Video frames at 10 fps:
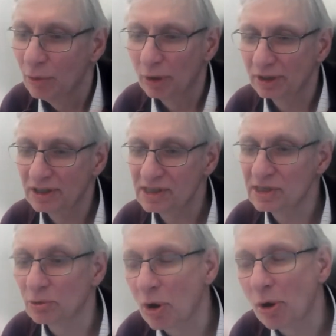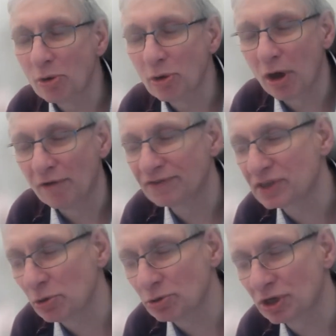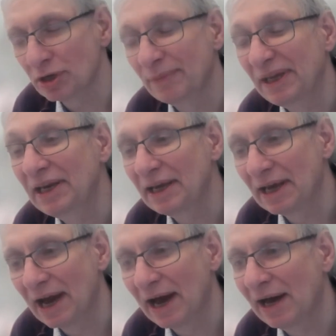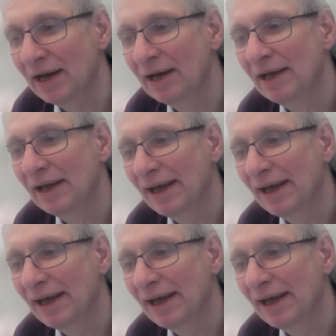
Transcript: what is the role of social media,